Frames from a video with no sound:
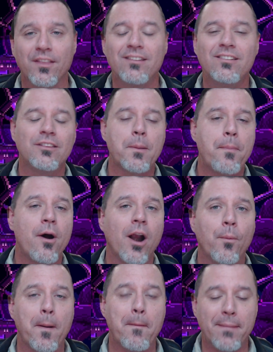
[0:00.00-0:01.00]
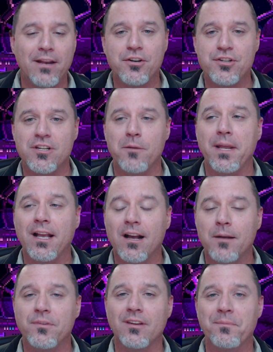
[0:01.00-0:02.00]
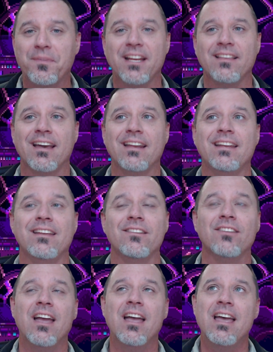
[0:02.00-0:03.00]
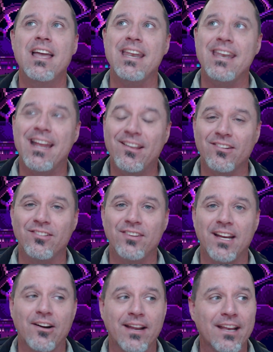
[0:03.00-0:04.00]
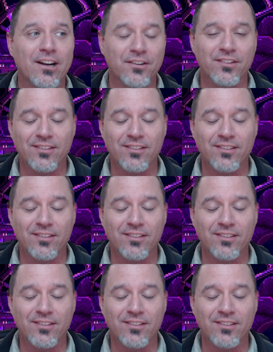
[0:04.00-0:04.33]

This is the part where mentorship becomes something that is necessary in